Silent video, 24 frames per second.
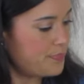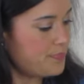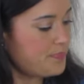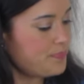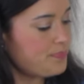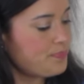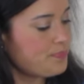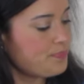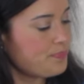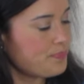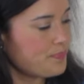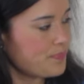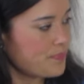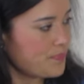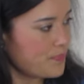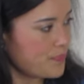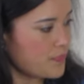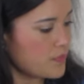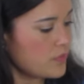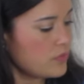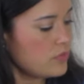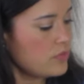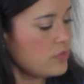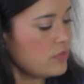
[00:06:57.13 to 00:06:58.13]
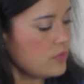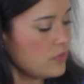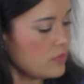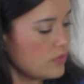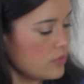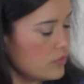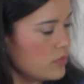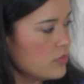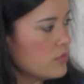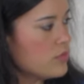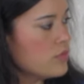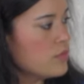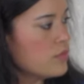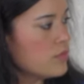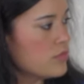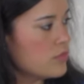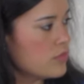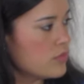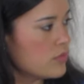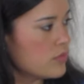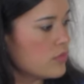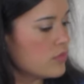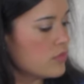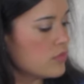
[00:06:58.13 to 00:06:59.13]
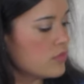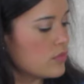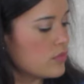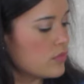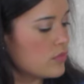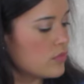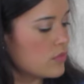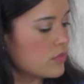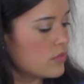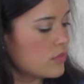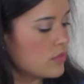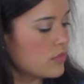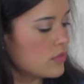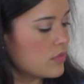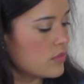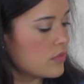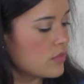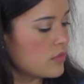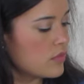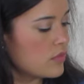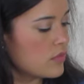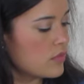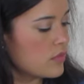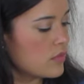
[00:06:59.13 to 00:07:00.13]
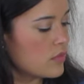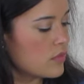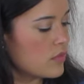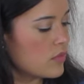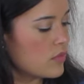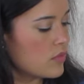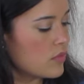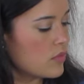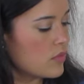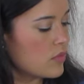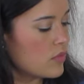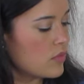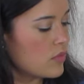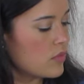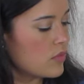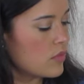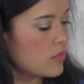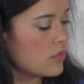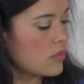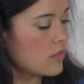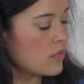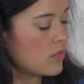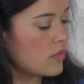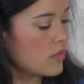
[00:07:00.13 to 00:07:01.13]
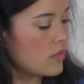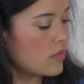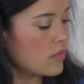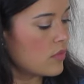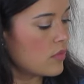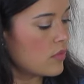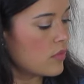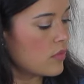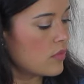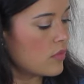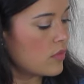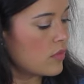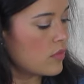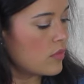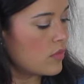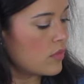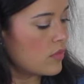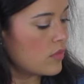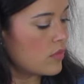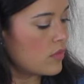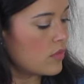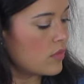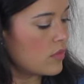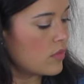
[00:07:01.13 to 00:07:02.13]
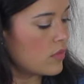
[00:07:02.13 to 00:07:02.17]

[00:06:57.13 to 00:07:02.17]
(silent)